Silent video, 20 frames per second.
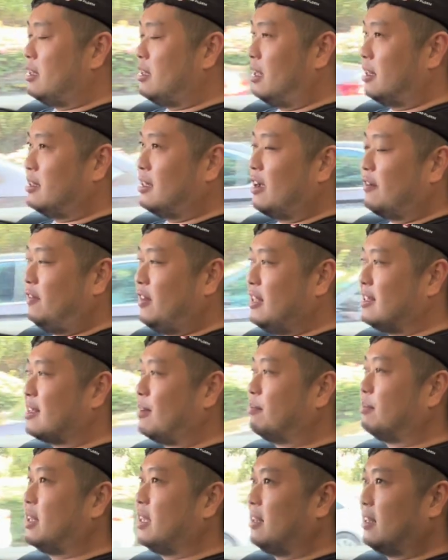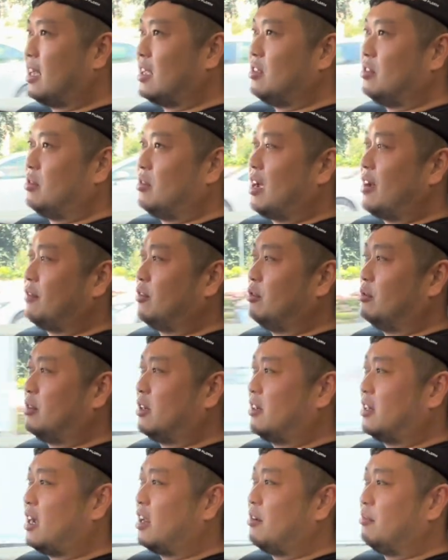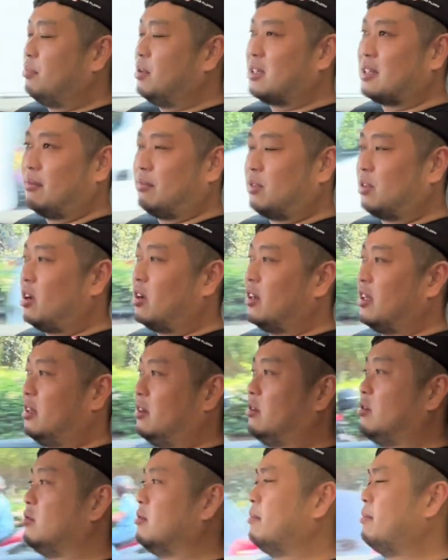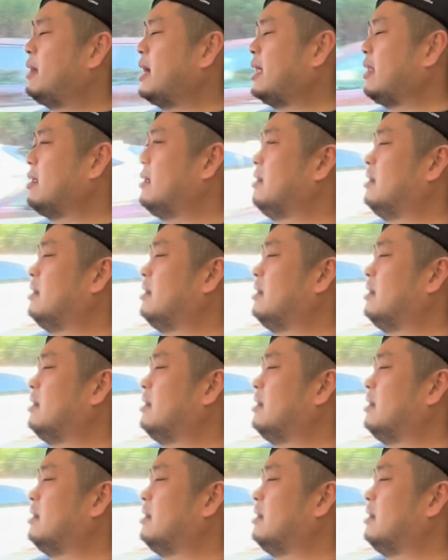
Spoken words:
definitely something that you have to kind of put some thought into. But